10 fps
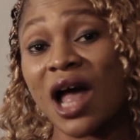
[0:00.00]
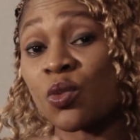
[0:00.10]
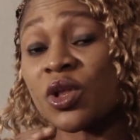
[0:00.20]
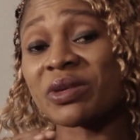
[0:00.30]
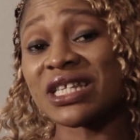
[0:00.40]
I
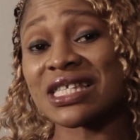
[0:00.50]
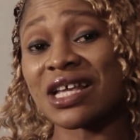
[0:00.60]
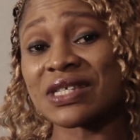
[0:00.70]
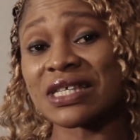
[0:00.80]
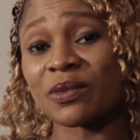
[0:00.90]
will be
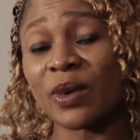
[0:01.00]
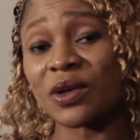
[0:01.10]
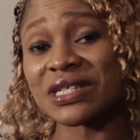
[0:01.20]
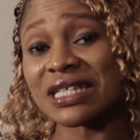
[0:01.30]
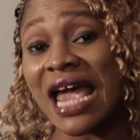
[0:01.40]
discussing
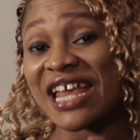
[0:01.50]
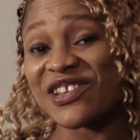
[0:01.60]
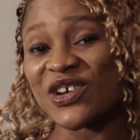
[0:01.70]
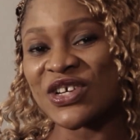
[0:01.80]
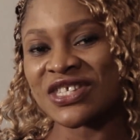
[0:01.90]
about it,
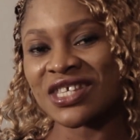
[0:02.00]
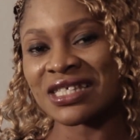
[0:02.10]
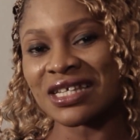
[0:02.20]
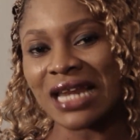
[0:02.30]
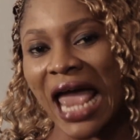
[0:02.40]

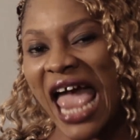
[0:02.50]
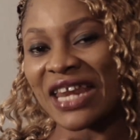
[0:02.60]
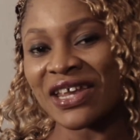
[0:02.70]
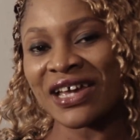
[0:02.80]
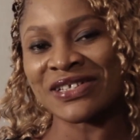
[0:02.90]
dissecting
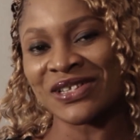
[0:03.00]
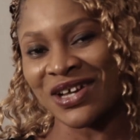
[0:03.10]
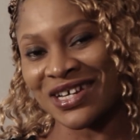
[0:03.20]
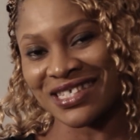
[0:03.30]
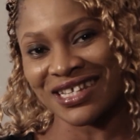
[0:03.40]
and
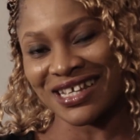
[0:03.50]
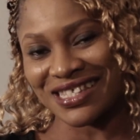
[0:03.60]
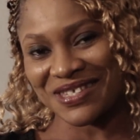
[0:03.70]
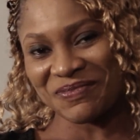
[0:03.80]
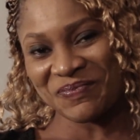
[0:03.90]
analyzing
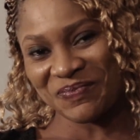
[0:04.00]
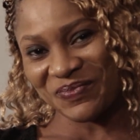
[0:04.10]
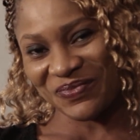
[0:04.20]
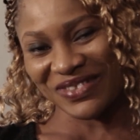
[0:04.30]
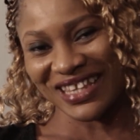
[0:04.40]

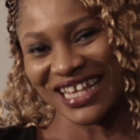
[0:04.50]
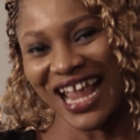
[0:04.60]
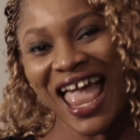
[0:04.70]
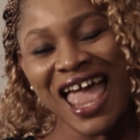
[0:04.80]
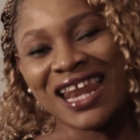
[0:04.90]

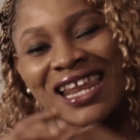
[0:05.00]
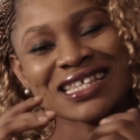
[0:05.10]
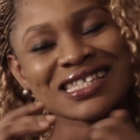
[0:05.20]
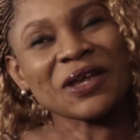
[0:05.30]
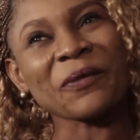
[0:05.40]
it.
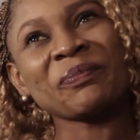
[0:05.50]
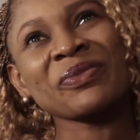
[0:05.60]
Let's see.